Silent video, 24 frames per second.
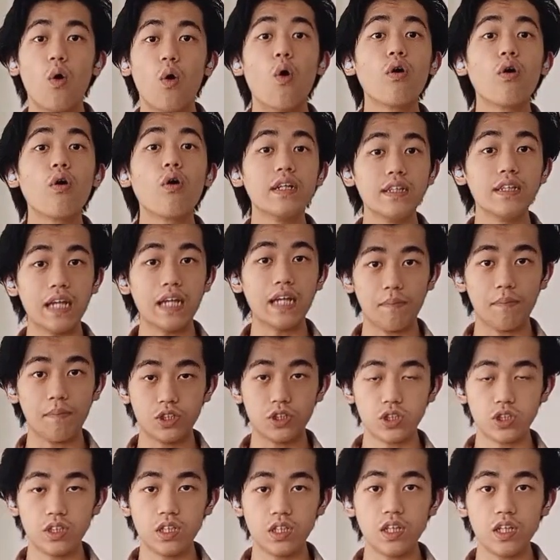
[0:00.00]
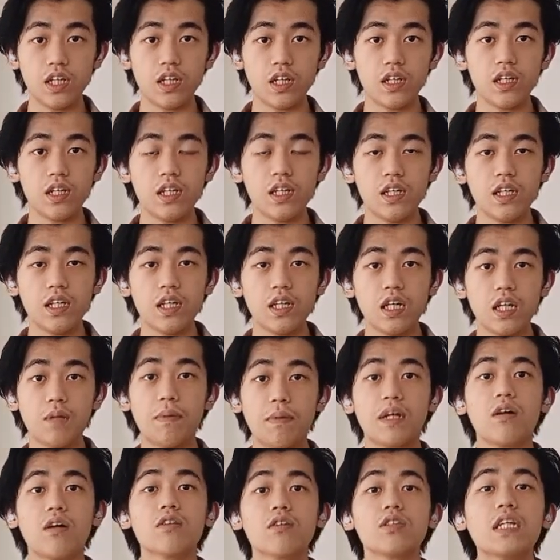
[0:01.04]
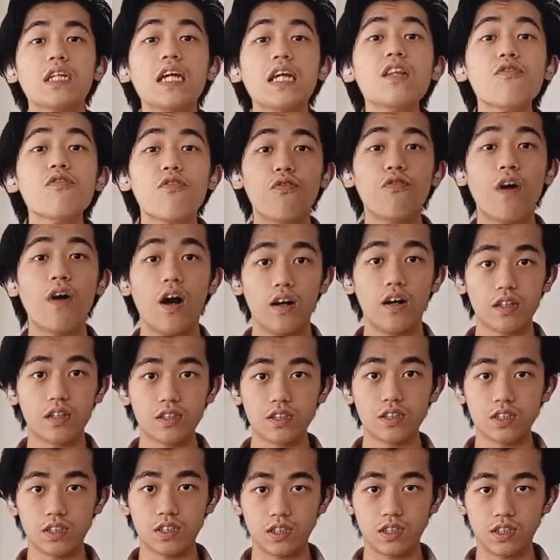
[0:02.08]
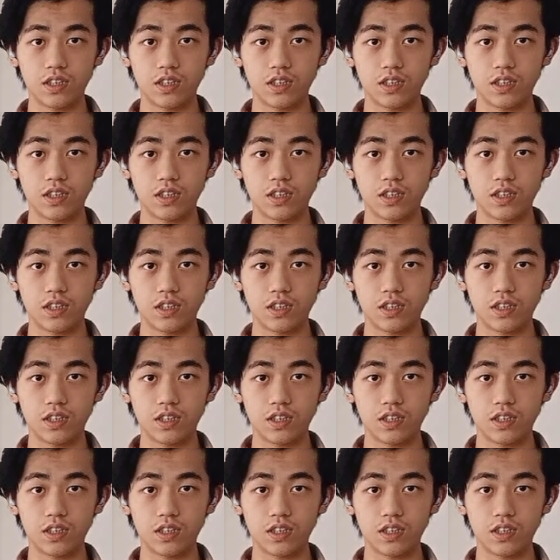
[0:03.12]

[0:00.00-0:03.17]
organ damage. It may cause infarct.